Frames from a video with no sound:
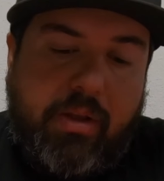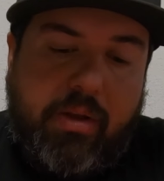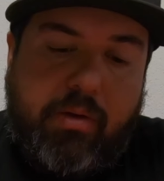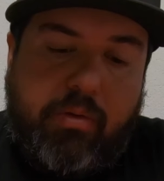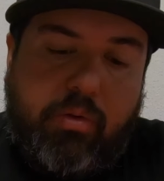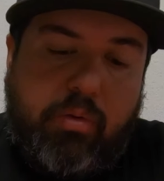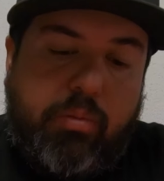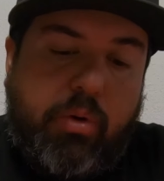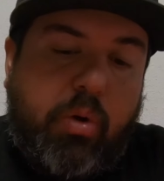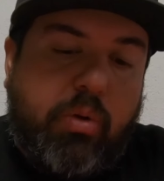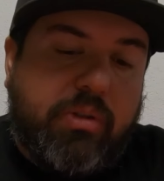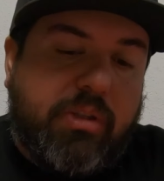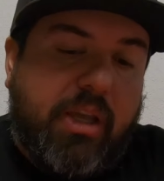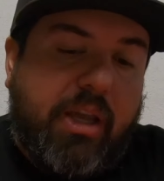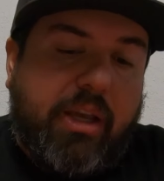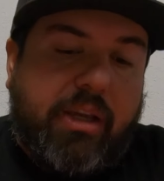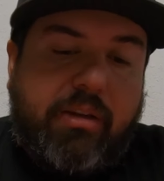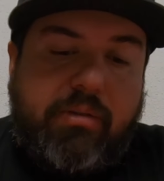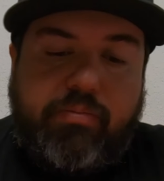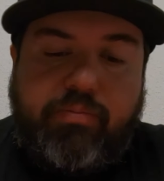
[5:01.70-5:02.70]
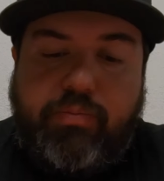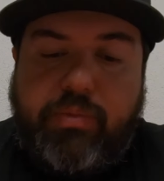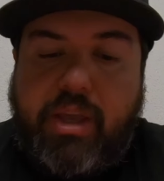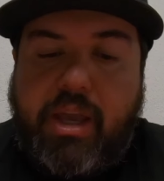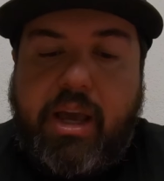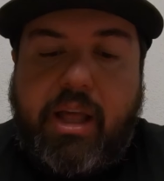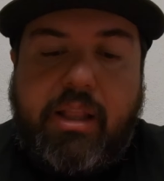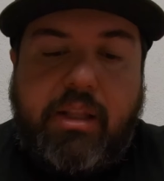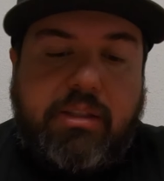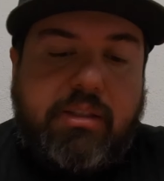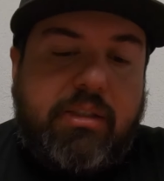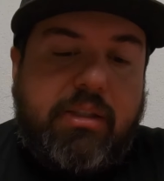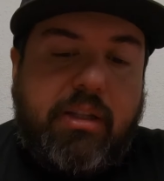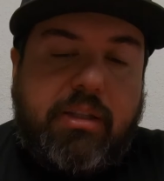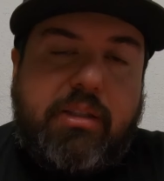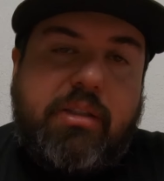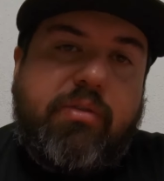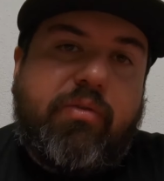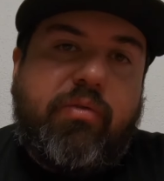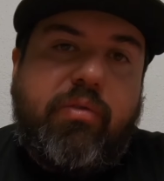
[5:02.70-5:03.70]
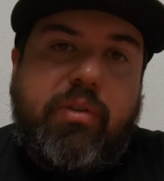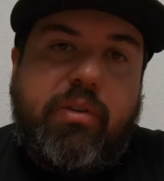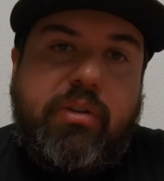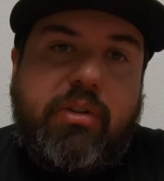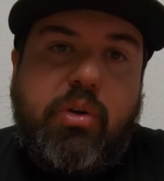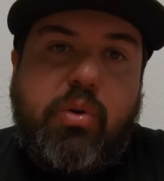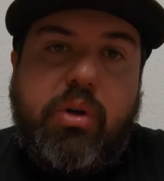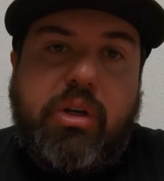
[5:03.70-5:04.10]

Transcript: Ramon's like, yeah, let's do a